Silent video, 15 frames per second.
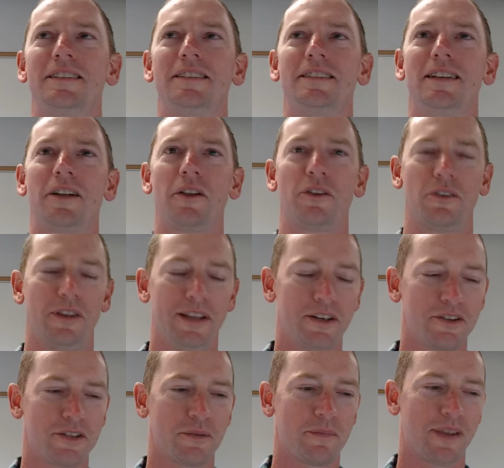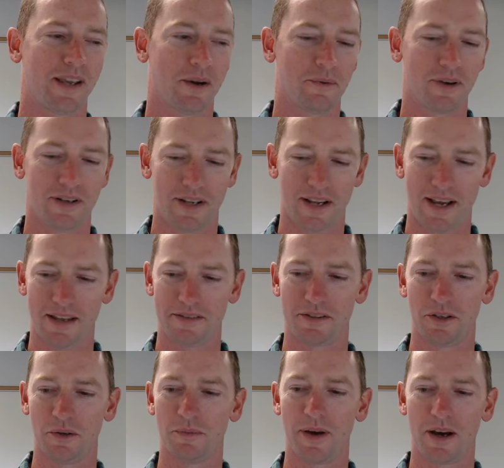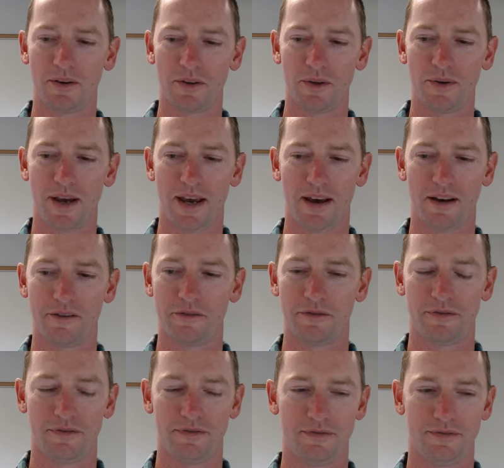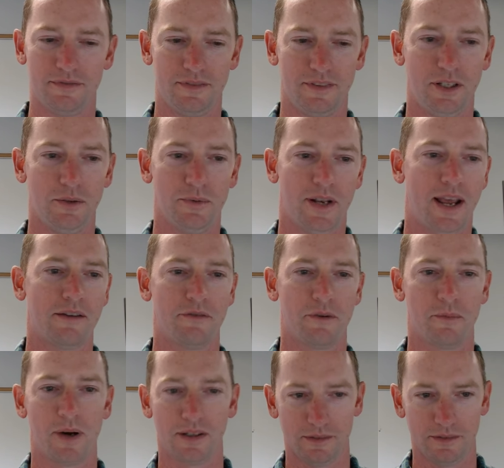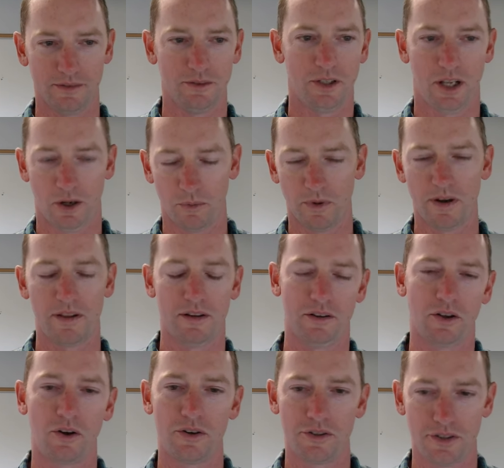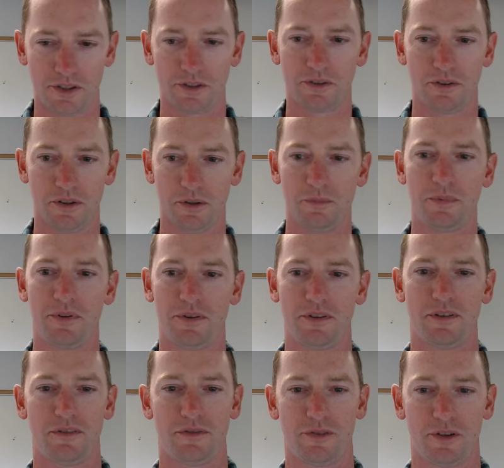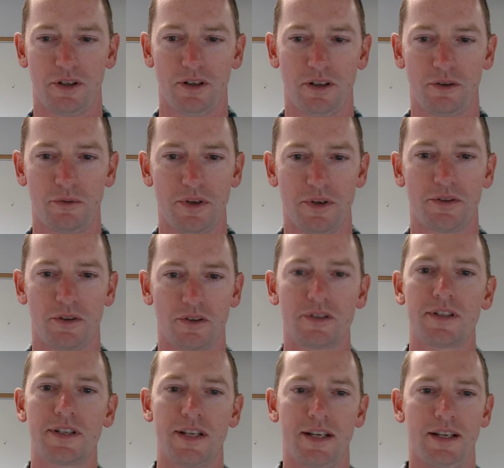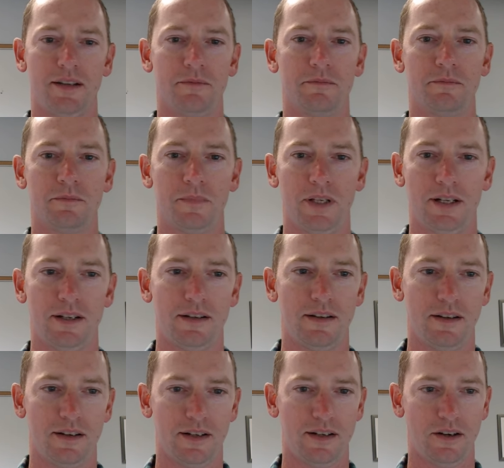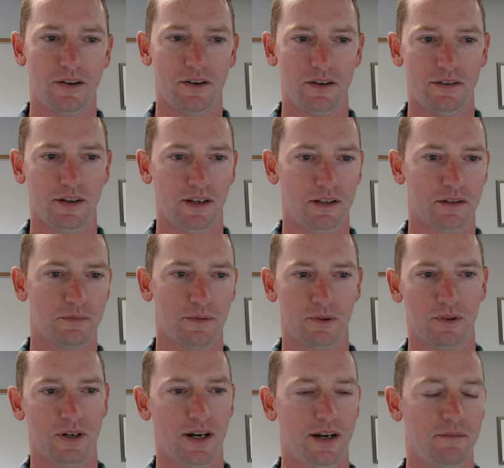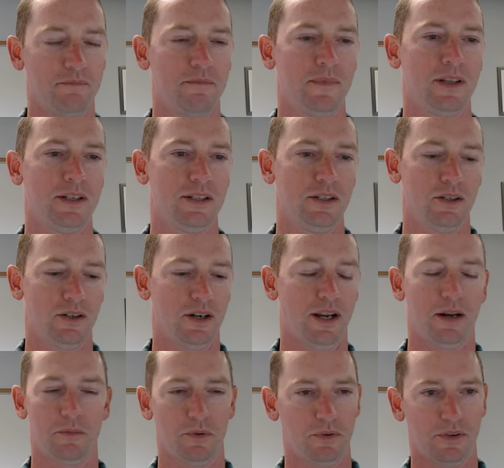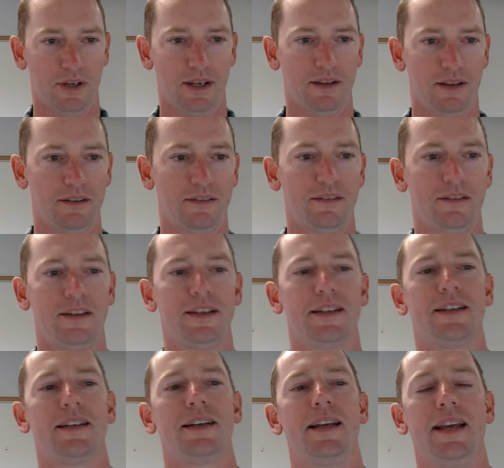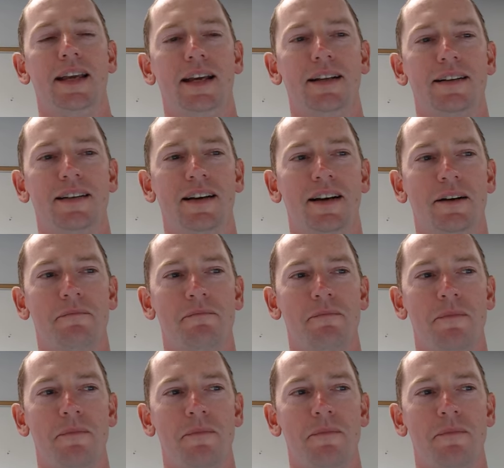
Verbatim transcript: Another leadership thing I wanted to ask you about, you have you would have among you know one of the larger groups for a research team in a, in a dairy science program or animal science and um,